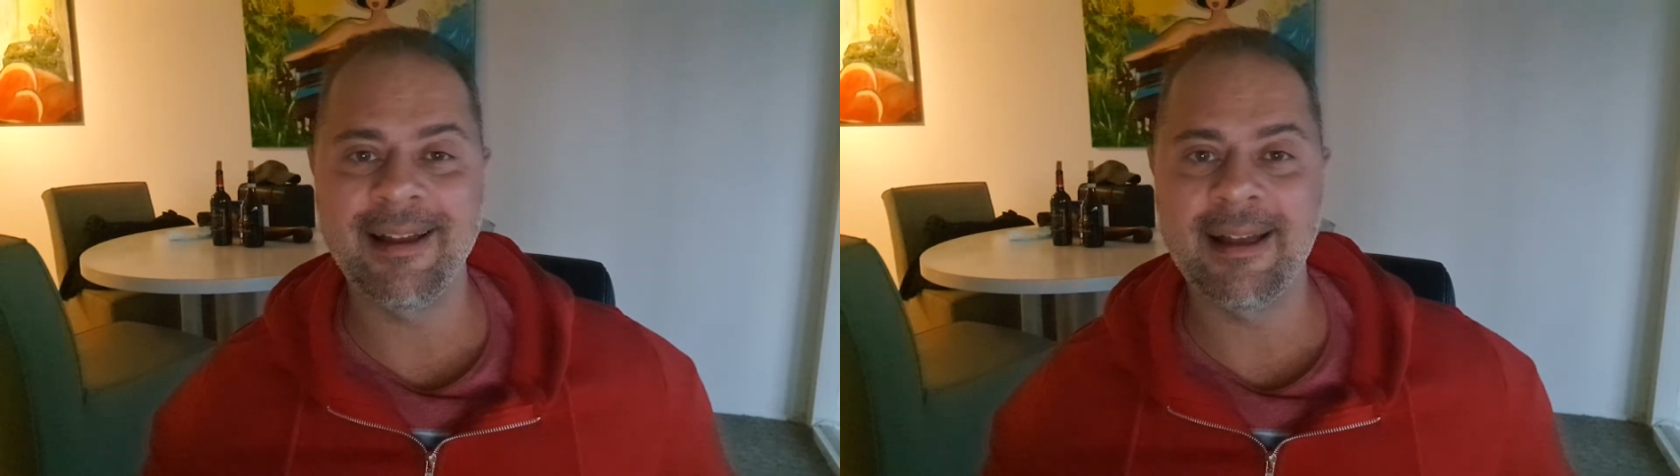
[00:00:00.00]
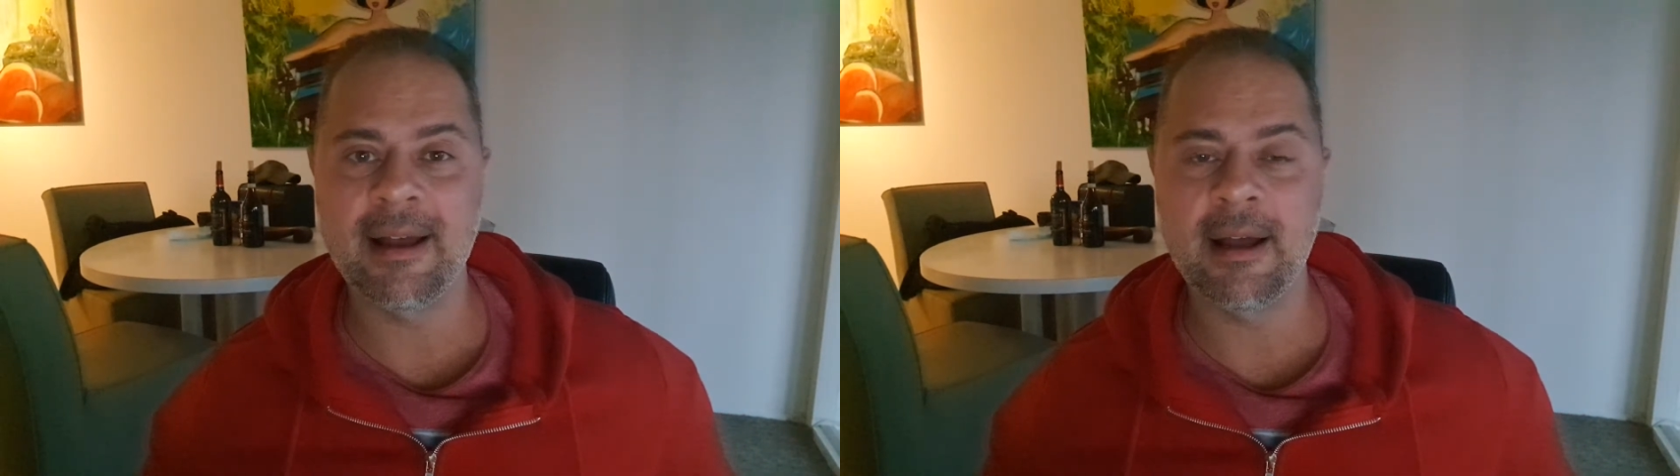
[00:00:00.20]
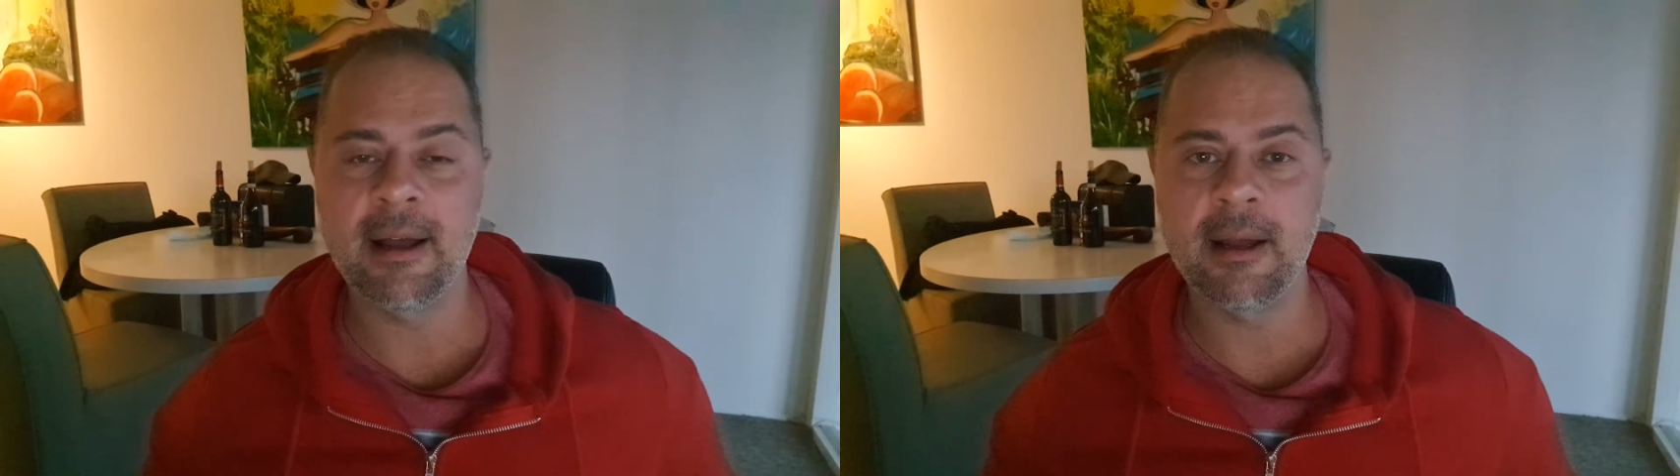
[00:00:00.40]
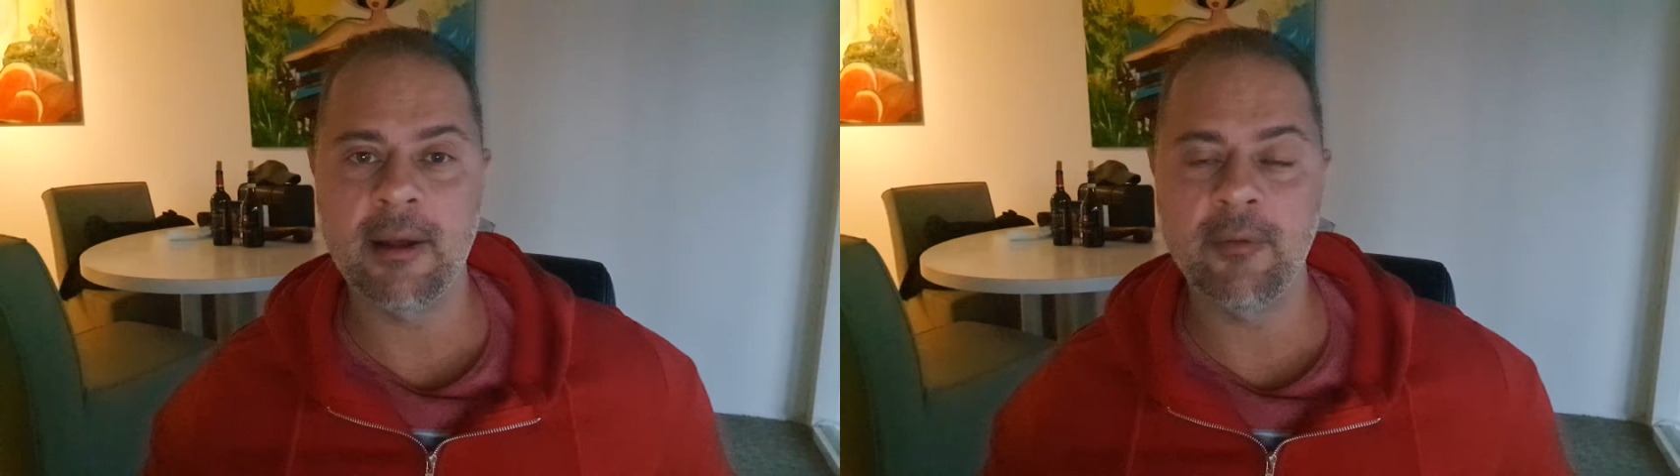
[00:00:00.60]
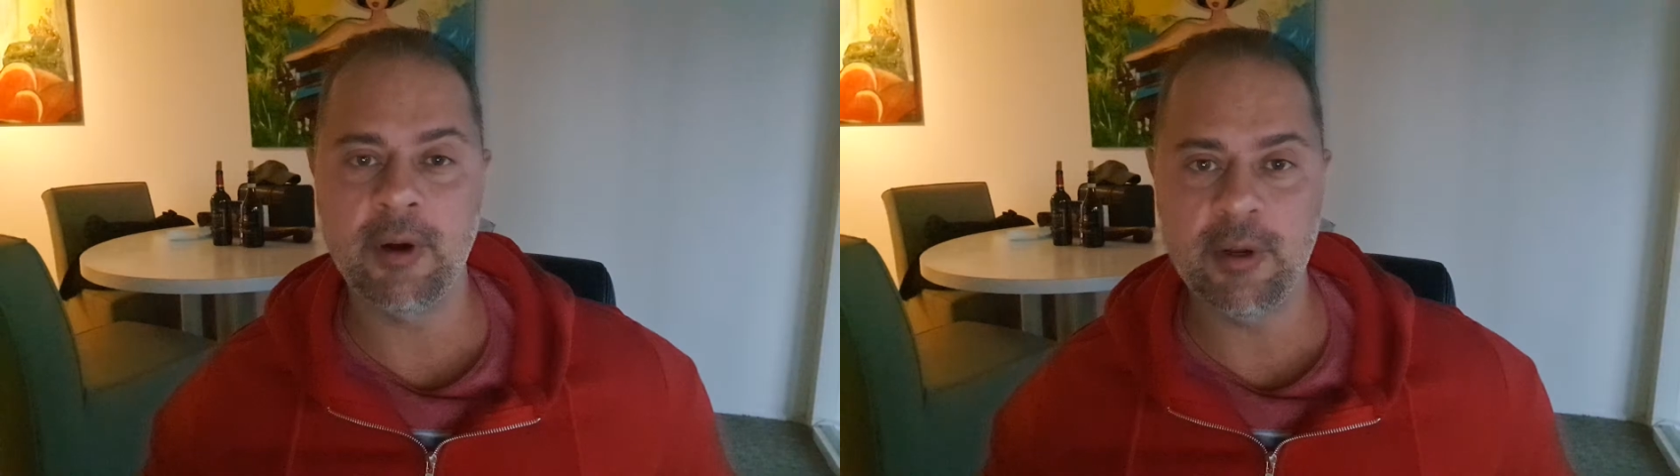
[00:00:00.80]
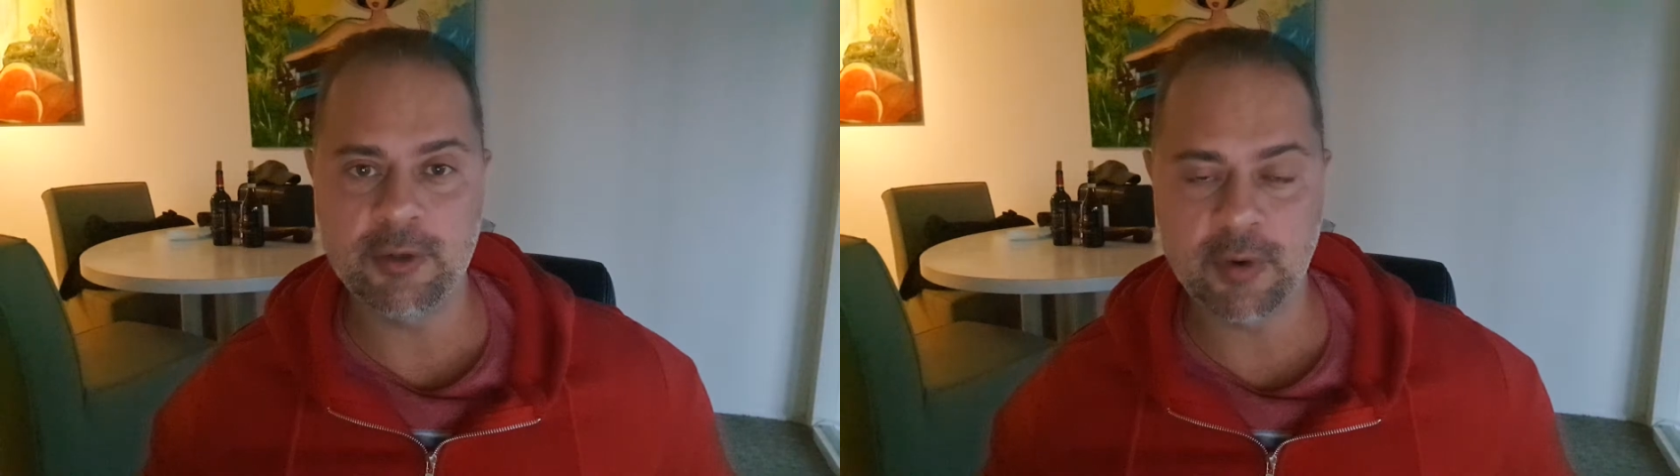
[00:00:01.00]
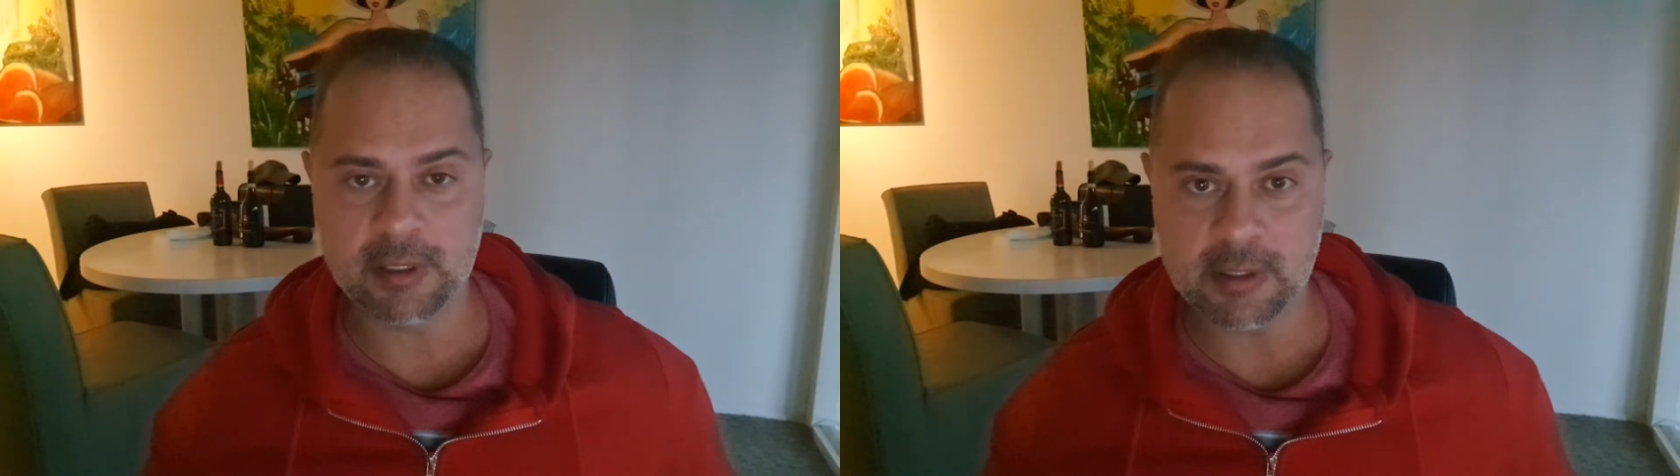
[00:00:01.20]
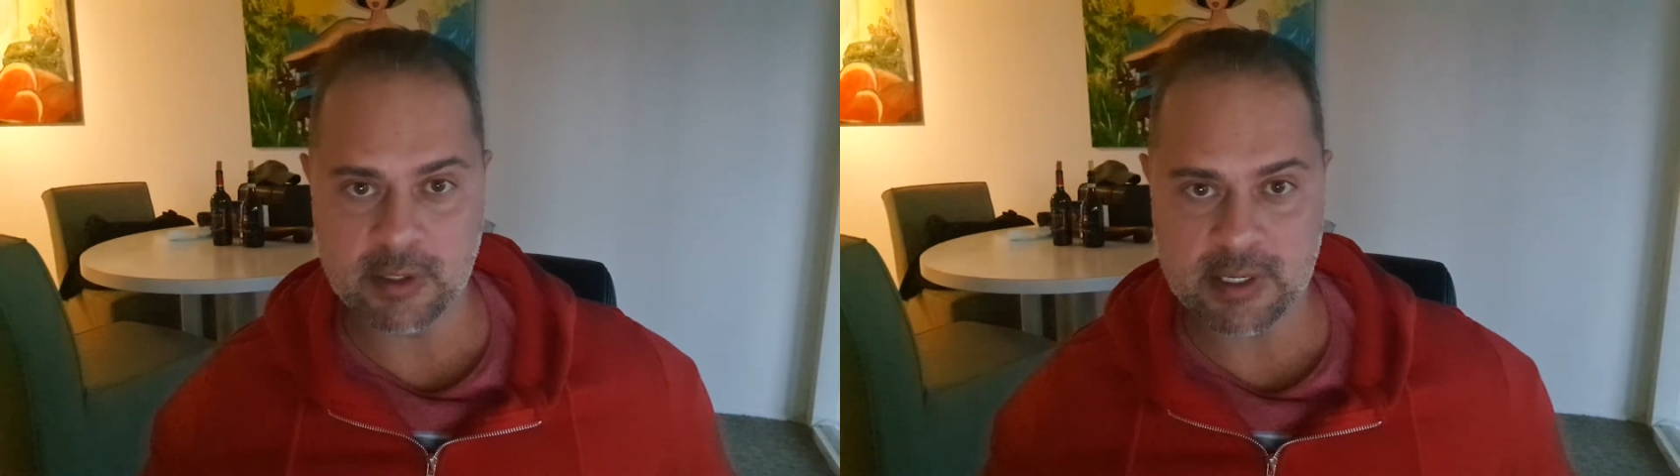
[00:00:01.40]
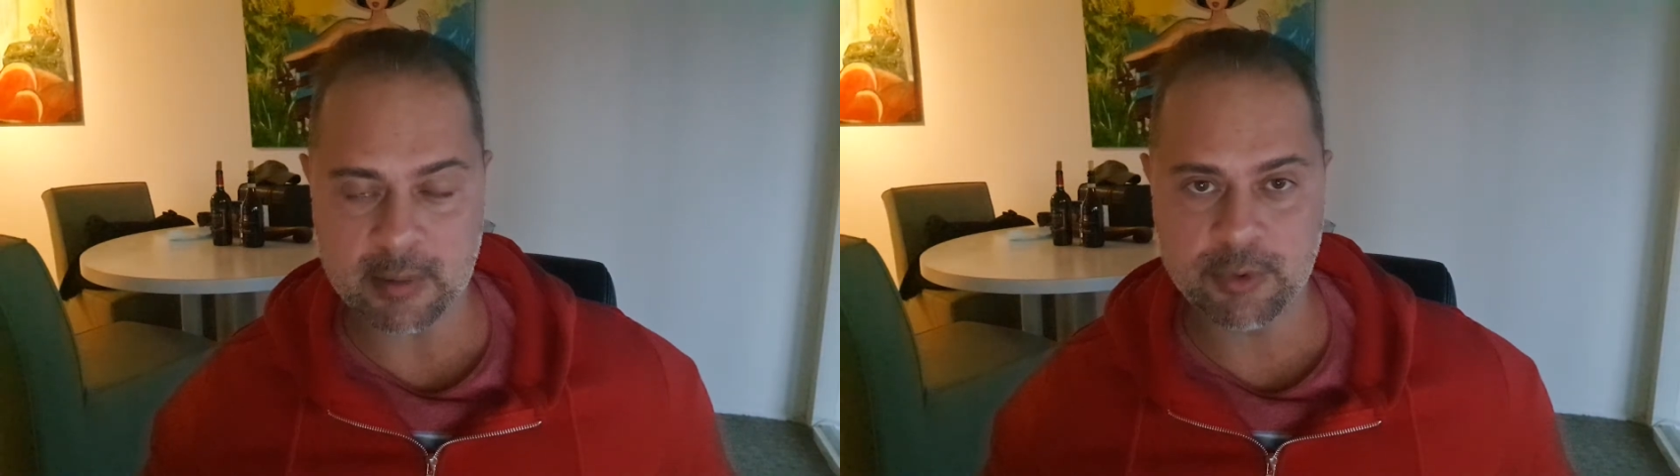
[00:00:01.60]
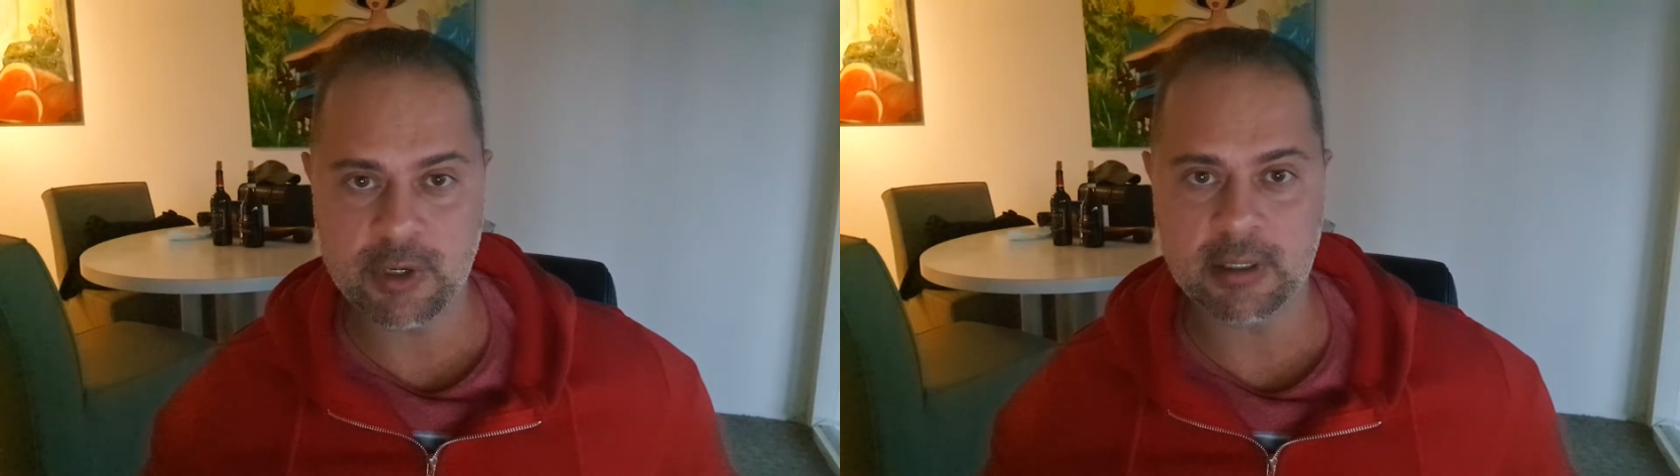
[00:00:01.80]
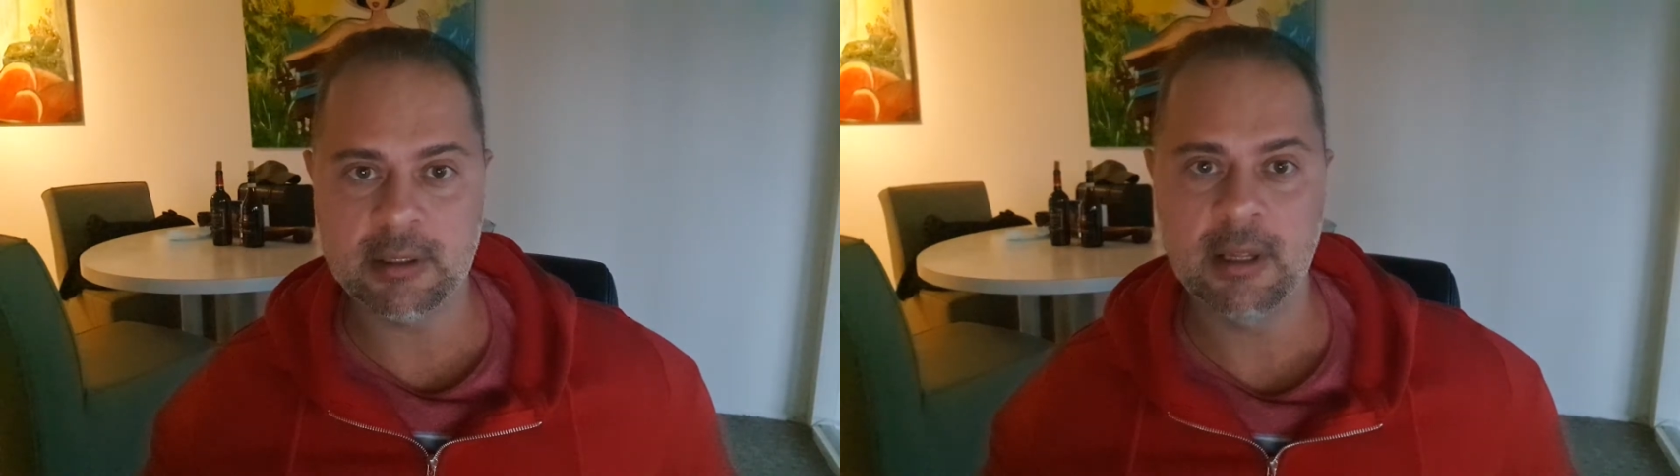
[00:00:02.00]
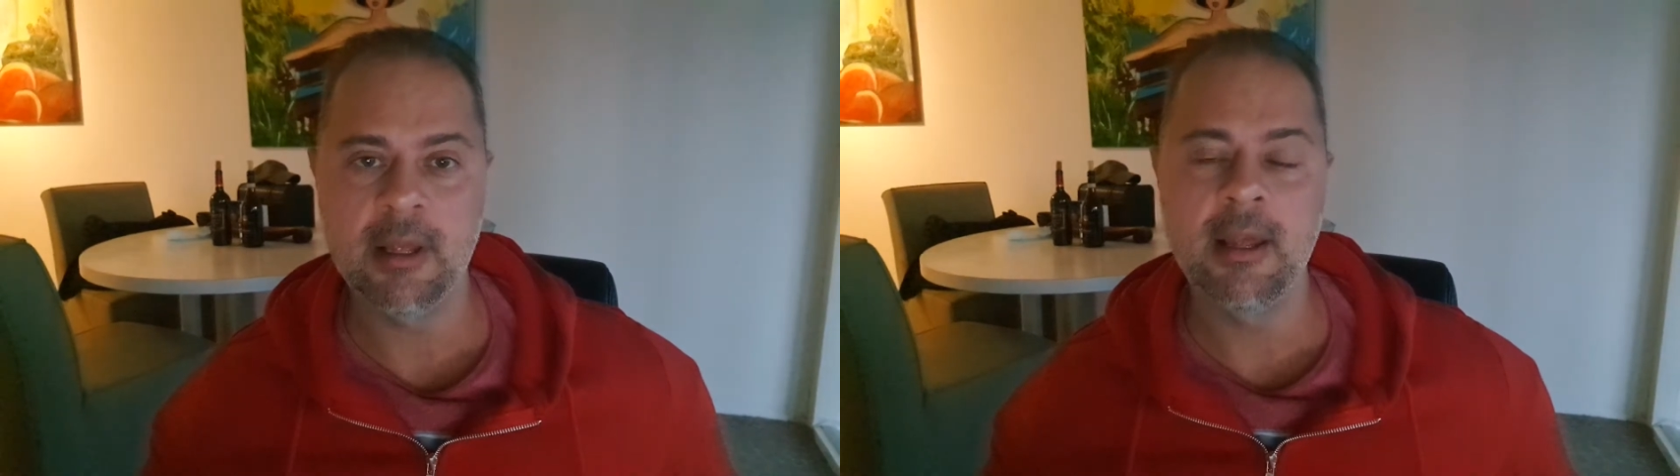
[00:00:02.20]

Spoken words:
a very interesting subject,